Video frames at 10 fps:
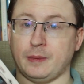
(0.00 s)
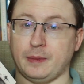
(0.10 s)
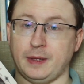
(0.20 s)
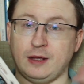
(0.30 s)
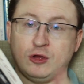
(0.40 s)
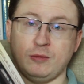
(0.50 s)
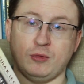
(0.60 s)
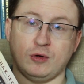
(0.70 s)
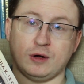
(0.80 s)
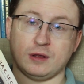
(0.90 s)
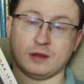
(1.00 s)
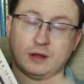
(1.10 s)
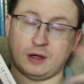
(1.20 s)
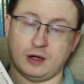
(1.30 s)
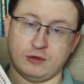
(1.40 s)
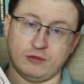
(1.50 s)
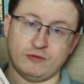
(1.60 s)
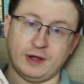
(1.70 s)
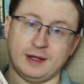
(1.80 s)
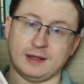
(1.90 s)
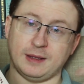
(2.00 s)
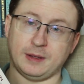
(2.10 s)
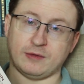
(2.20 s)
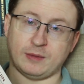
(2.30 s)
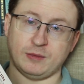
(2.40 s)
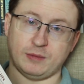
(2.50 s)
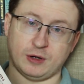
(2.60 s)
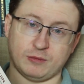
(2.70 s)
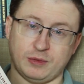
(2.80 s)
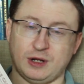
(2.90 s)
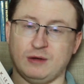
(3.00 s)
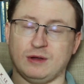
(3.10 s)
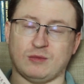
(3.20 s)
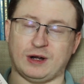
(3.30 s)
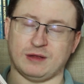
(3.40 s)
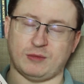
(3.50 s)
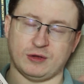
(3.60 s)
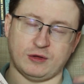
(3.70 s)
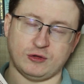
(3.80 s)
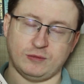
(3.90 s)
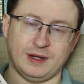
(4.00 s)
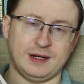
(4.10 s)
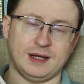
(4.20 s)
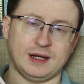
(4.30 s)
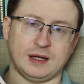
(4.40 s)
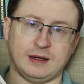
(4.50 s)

these two books on Goodreads in the description box below, as well as my social media,